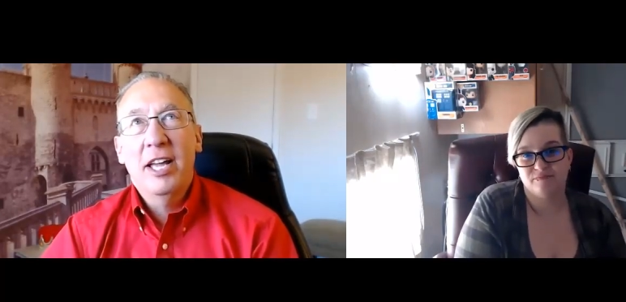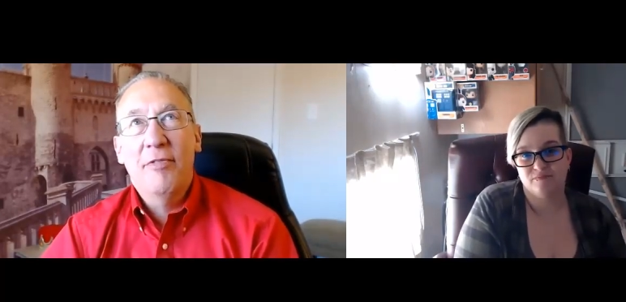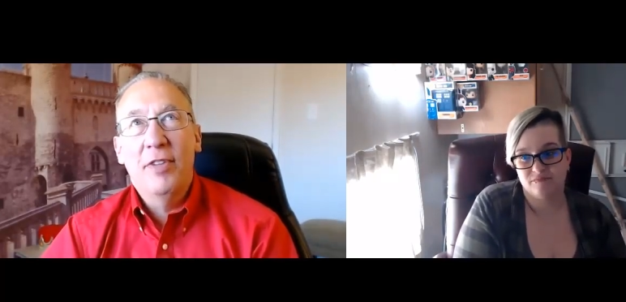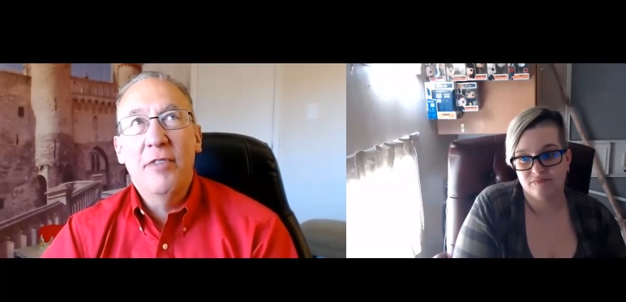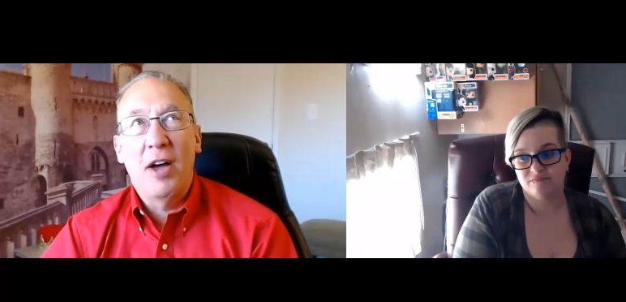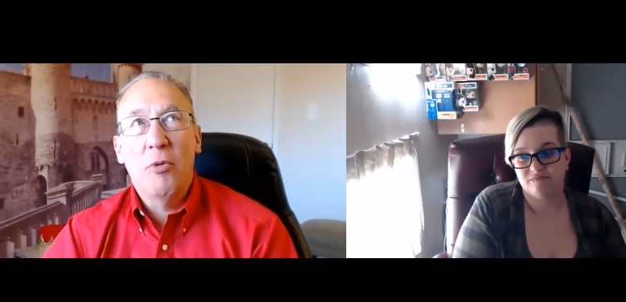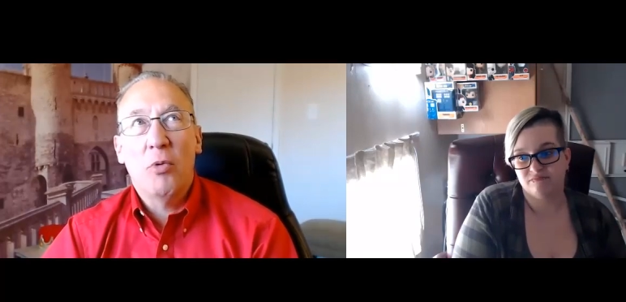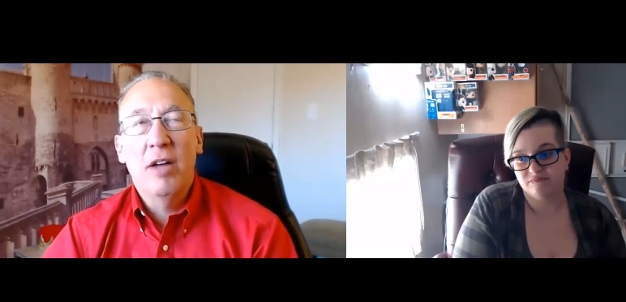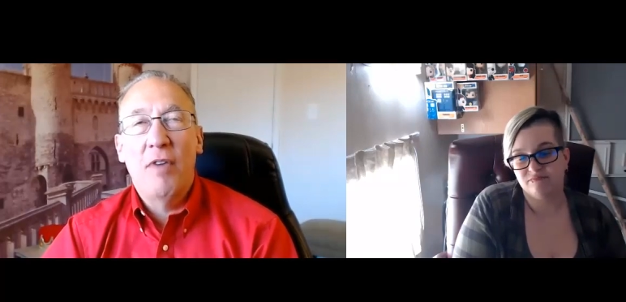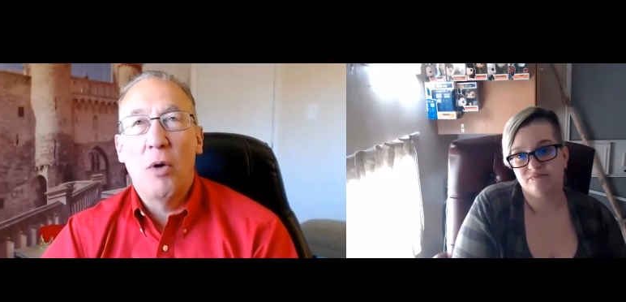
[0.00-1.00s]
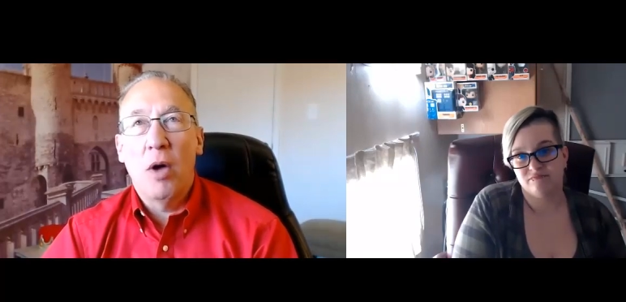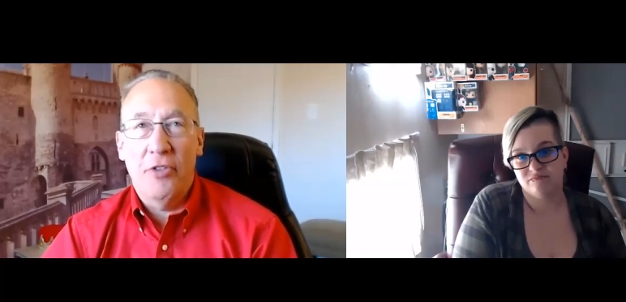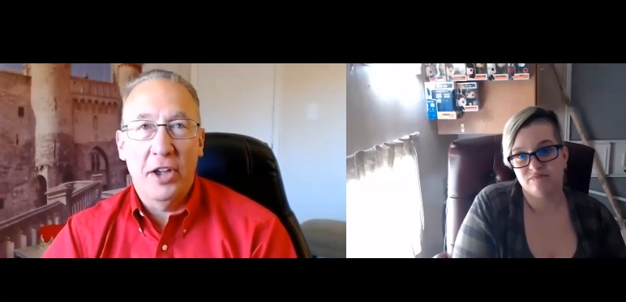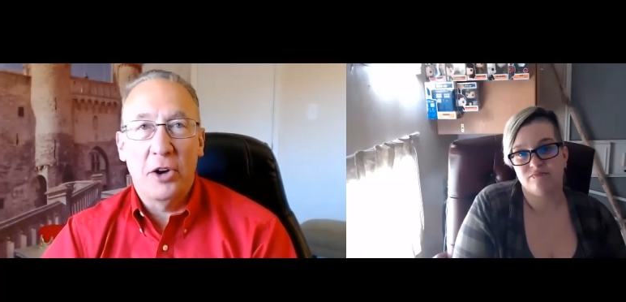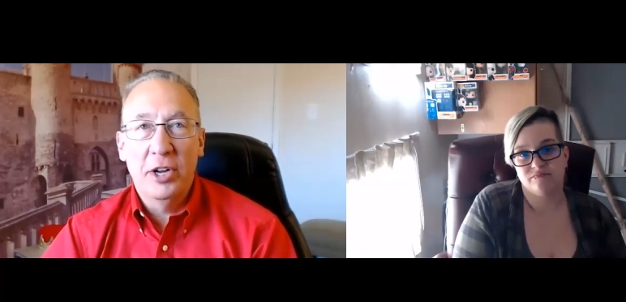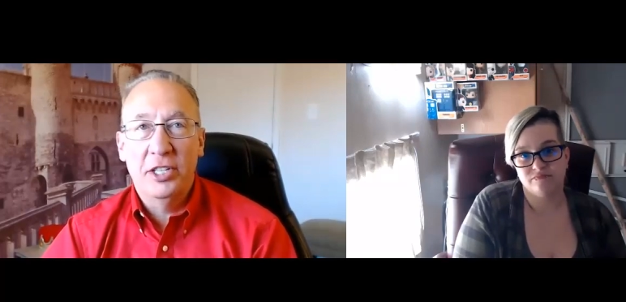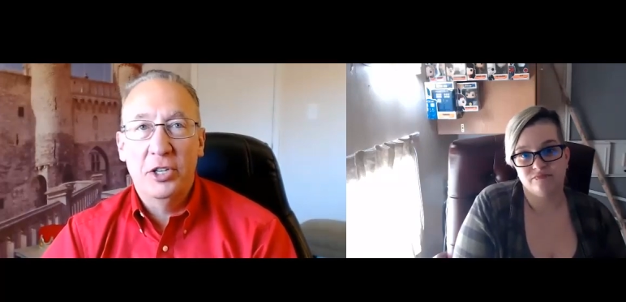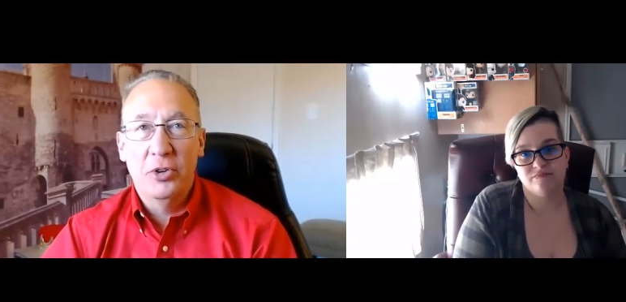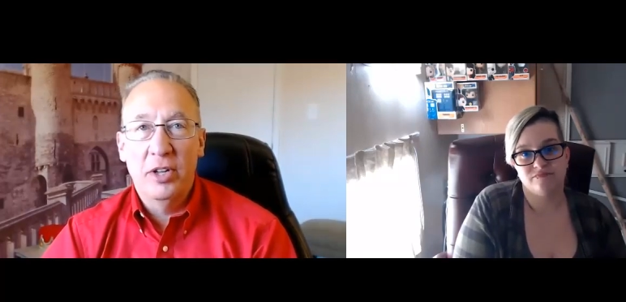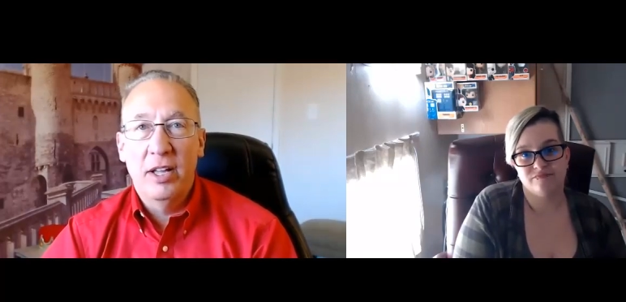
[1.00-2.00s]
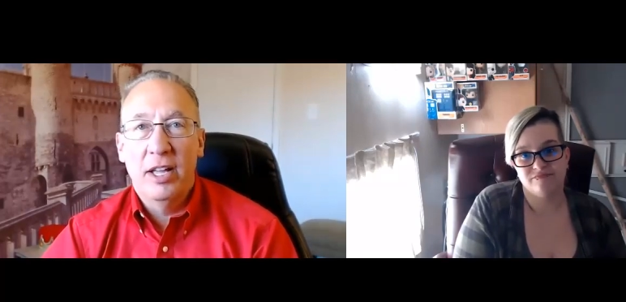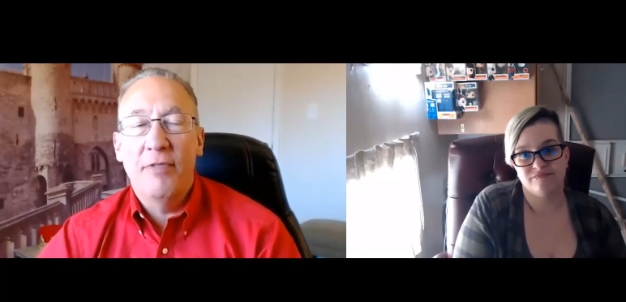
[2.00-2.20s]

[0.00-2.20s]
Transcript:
Speaker 1: if I wasn't going to,